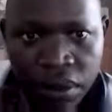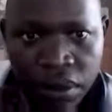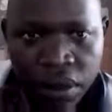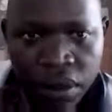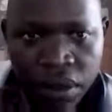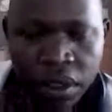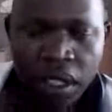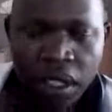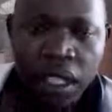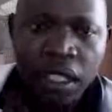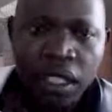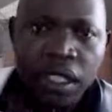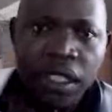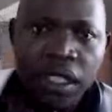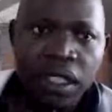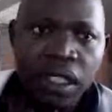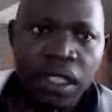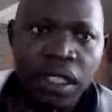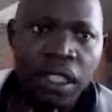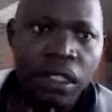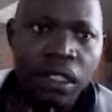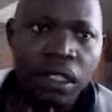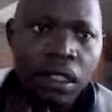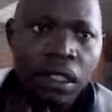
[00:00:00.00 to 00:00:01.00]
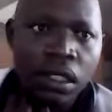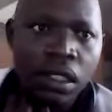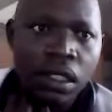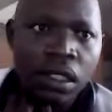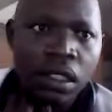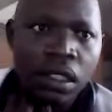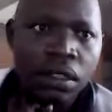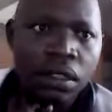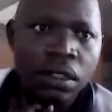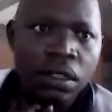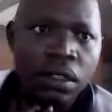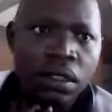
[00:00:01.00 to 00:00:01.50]
Let's insert it here.
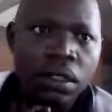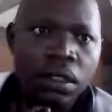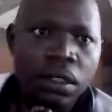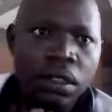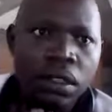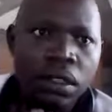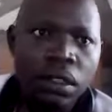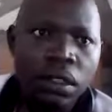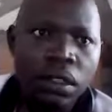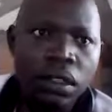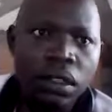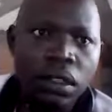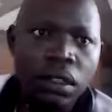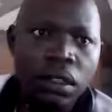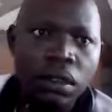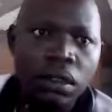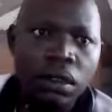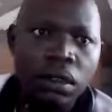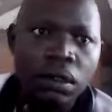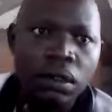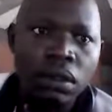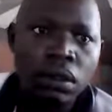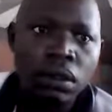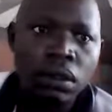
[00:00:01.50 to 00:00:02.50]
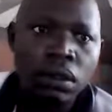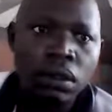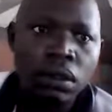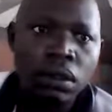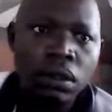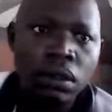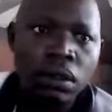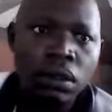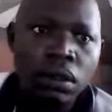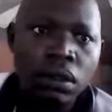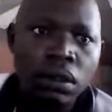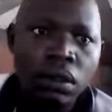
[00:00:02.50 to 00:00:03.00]
Go
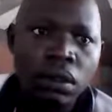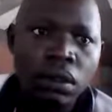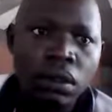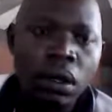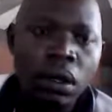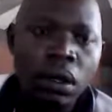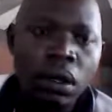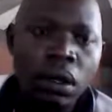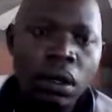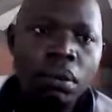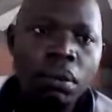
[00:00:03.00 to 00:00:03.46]
to home.